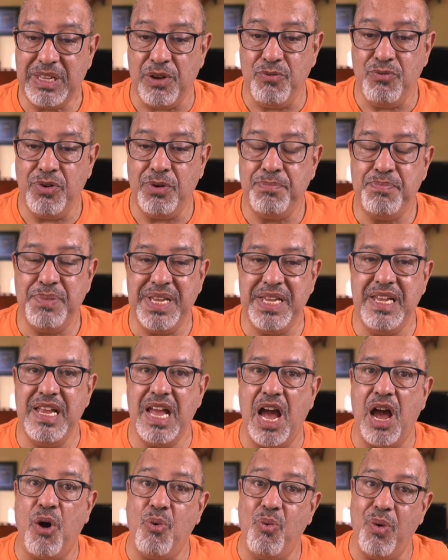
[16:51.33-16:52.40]
would be
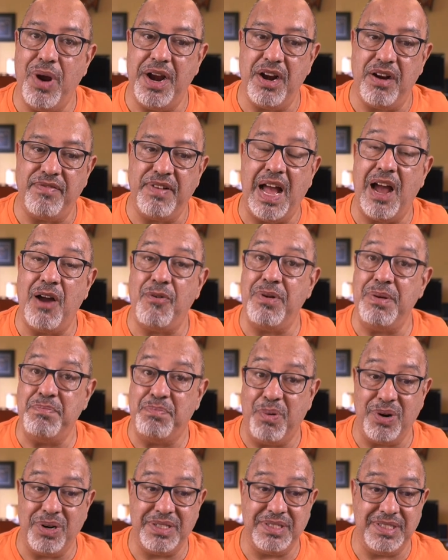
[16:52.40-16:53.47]
aware of how
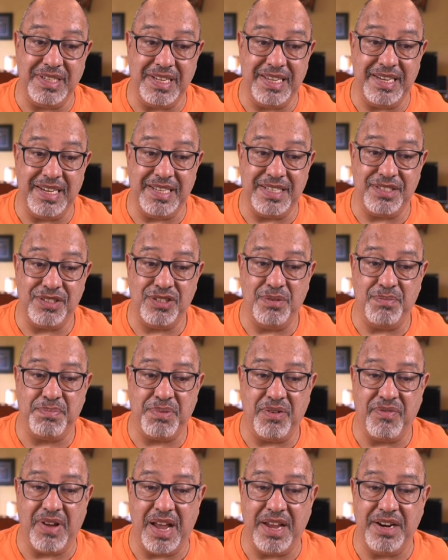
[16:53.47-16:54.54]
important it is to
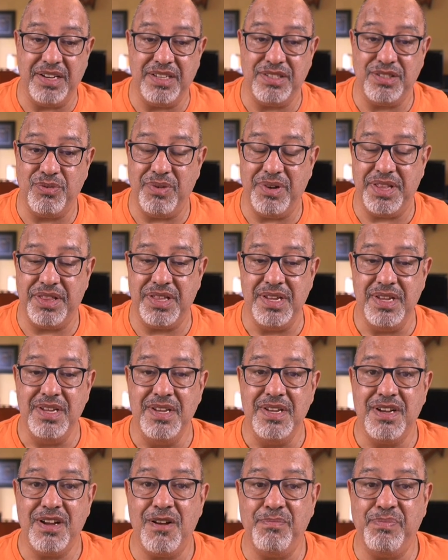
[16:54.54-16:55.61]
provide us with
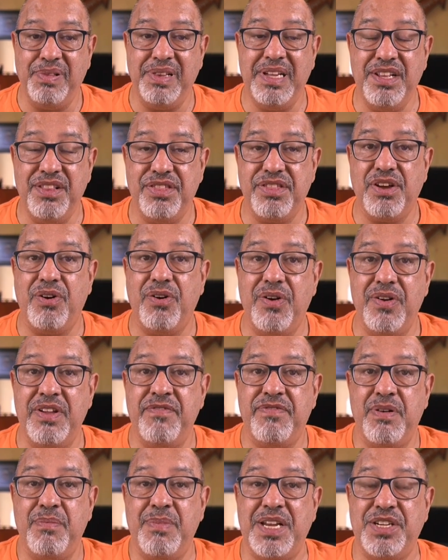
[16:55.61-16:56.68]
complete, thorough
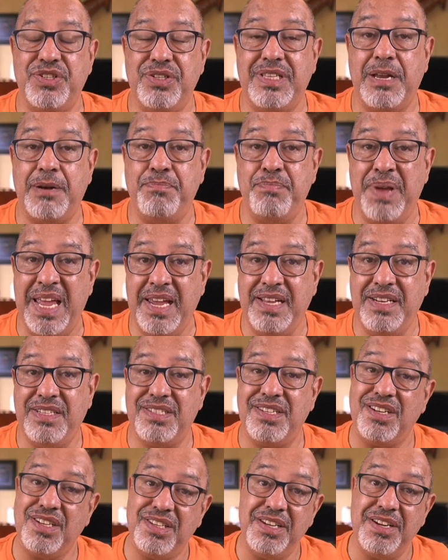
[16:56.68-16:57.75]
information that paints
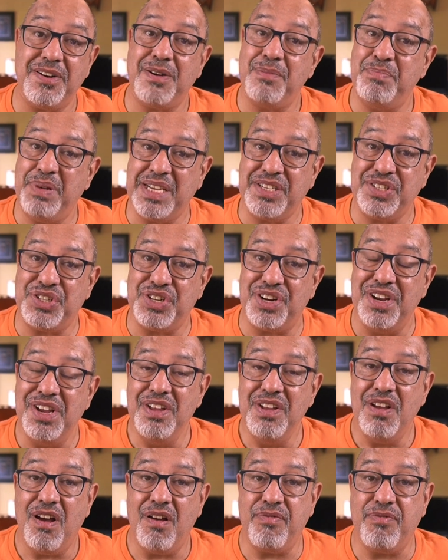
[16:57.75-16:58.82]
a clearer picture
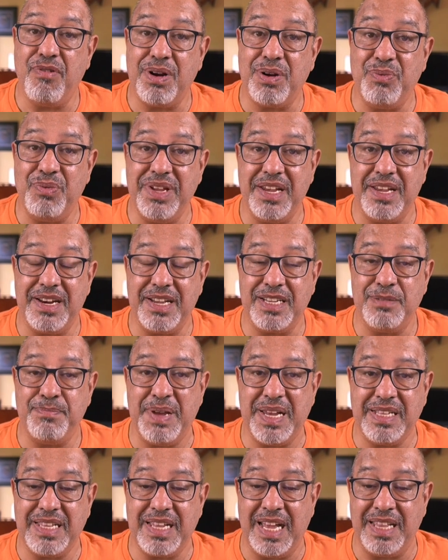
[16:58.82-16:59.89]
of what we can
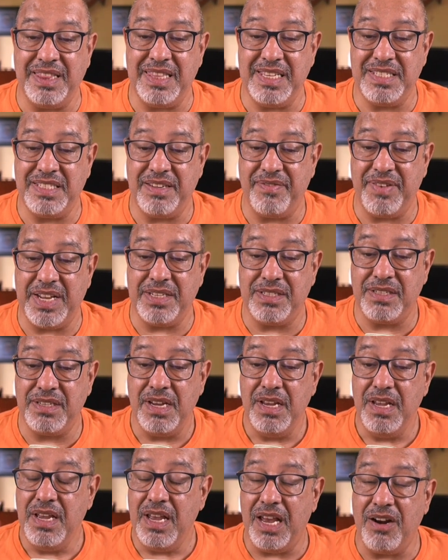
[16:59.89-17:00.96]
expect at these events.
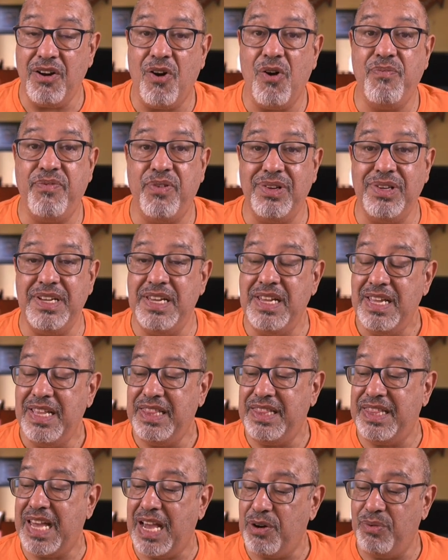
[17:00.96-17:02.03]
And hopefully
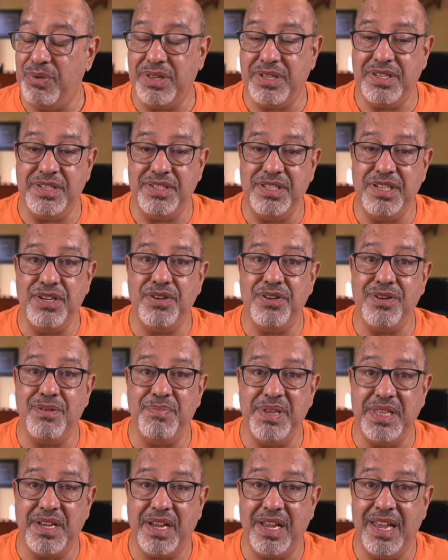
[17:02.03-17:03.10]
that will continue to be
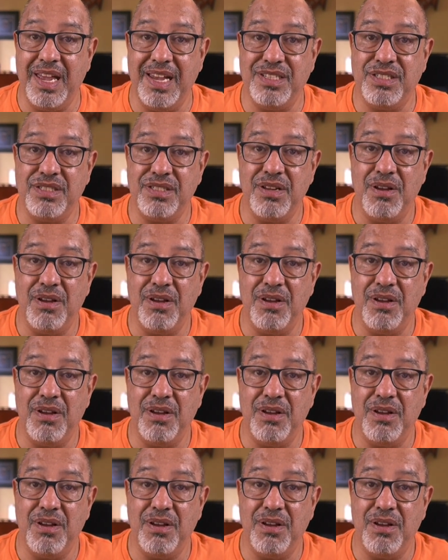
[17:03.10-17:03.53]
the case